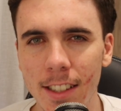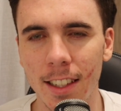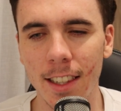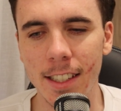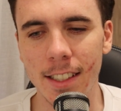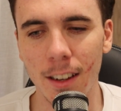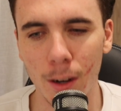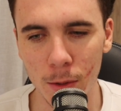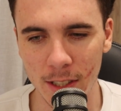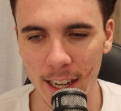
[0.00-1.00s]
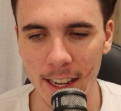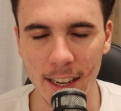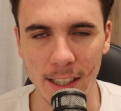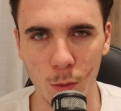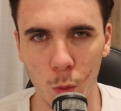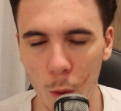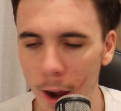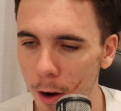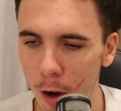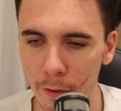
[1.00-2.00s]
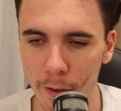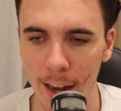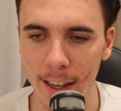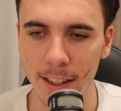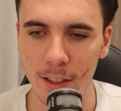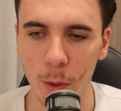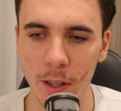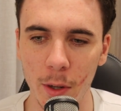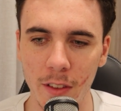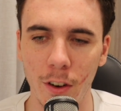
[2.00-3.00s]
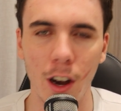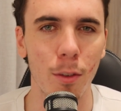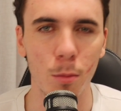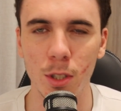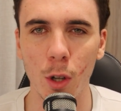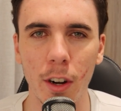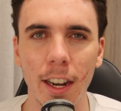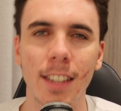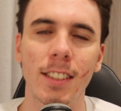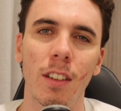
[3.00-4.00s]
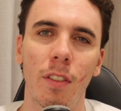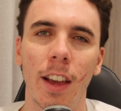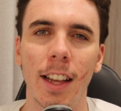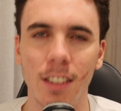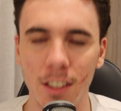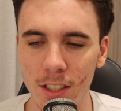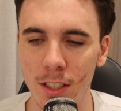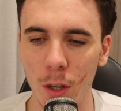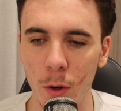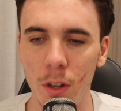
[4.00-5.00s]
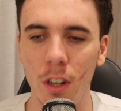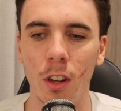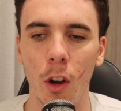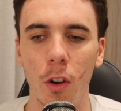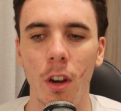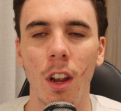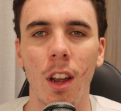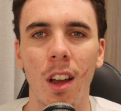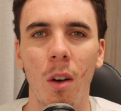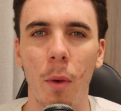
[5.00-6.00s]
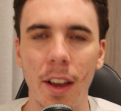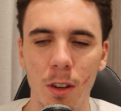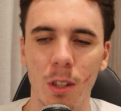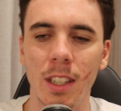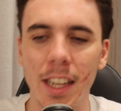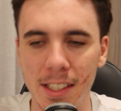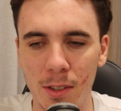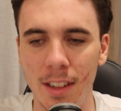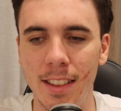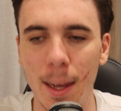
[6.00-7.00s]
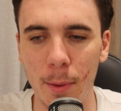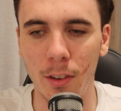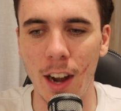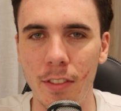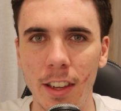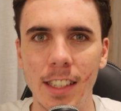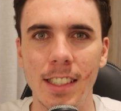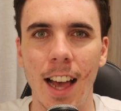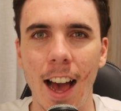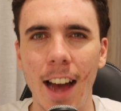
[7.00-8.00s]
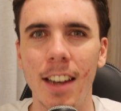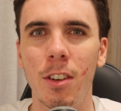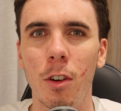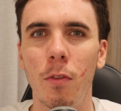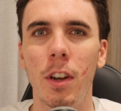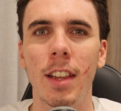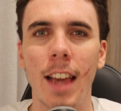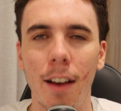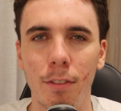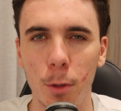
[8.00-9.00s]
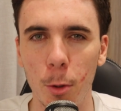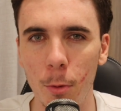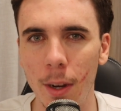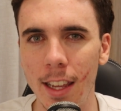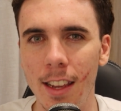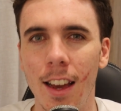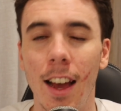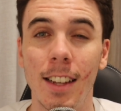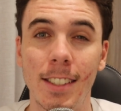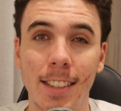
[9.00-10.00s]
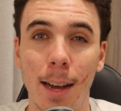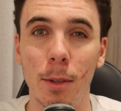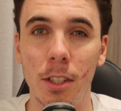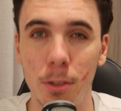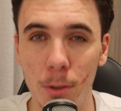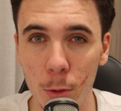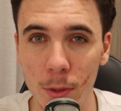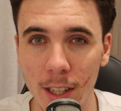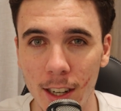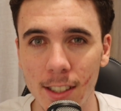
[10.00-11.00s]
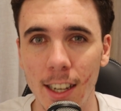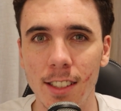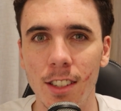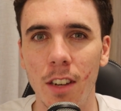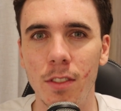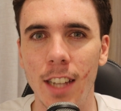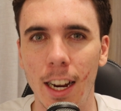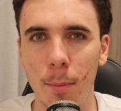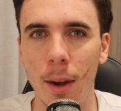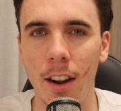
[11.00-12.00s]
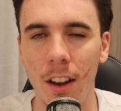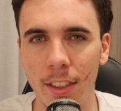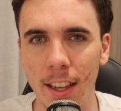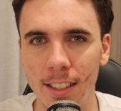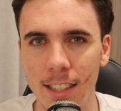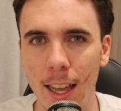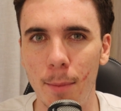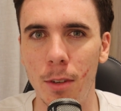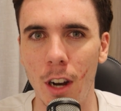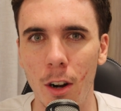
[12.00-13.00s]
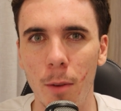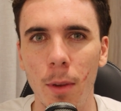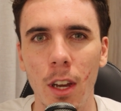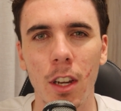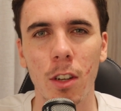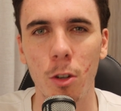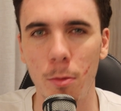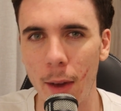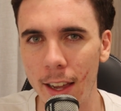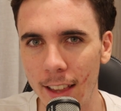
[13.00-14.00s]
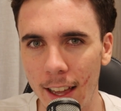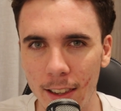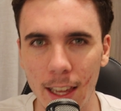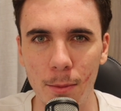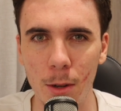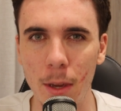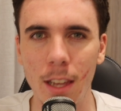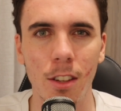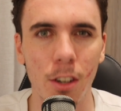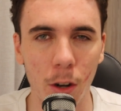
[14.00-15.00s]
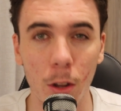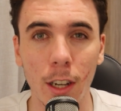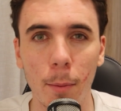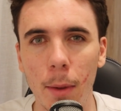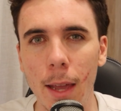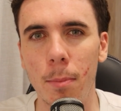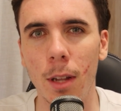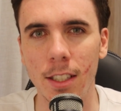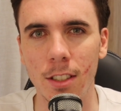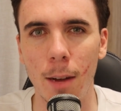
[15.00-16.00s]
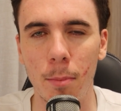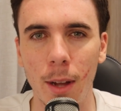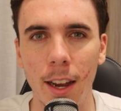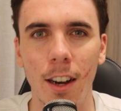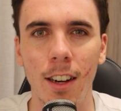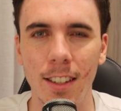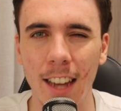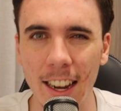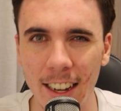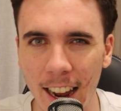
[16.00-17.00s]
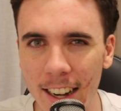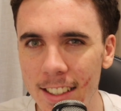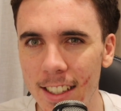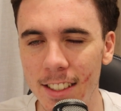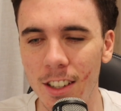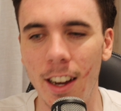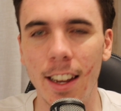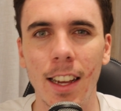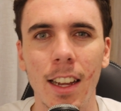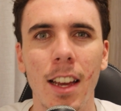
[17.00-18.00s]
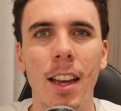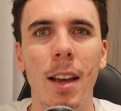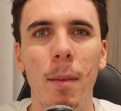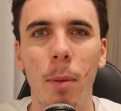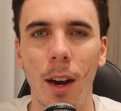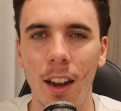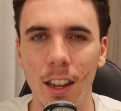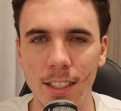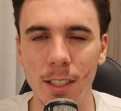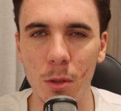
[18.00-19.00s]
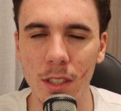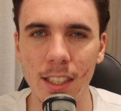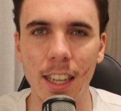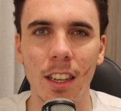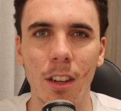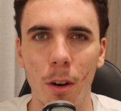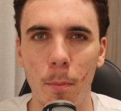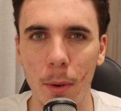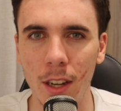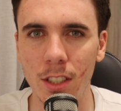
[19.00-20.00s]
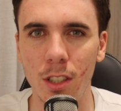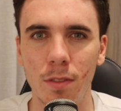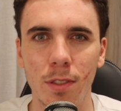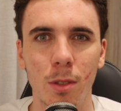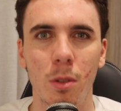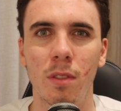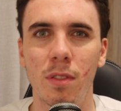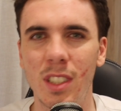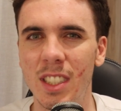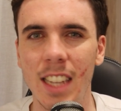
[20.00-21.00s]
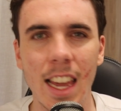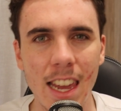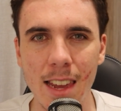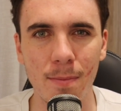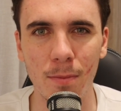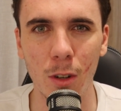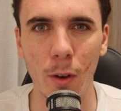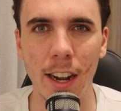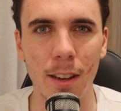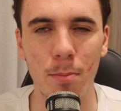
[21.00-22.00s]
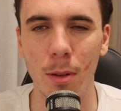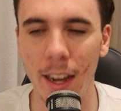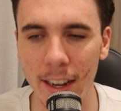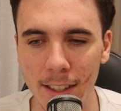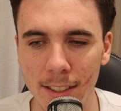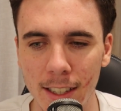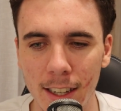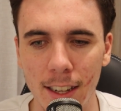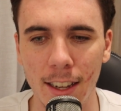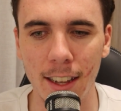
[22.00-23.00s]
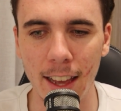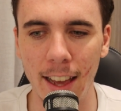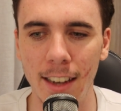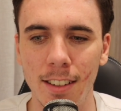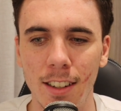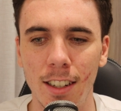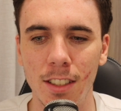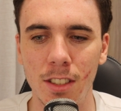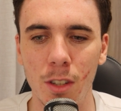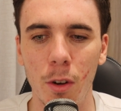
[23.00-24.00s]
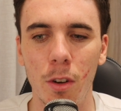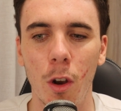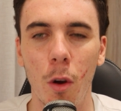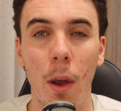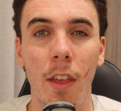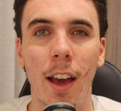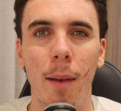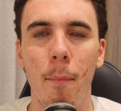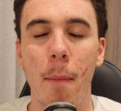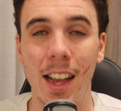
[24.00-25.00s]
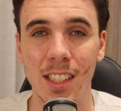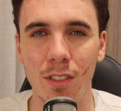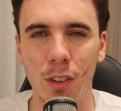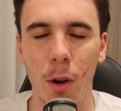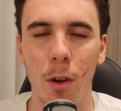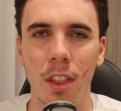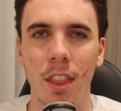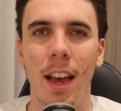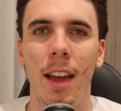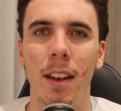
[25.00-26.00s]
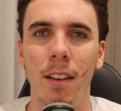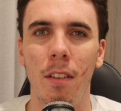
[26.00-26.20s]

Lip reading: is a list that I would say is way off heading into 2025. I'm sorry, Essendon fans. I just don't know where your list sort of demographic is at. You don't really have too many established superstars outside of Zach Merritt. I think Sam Durham could make that leap to be, like a B+ type player. Nate Caddy's exciting, but I still just think you got a bunch of sort of C graded players, and I just don't know where that massive growth and that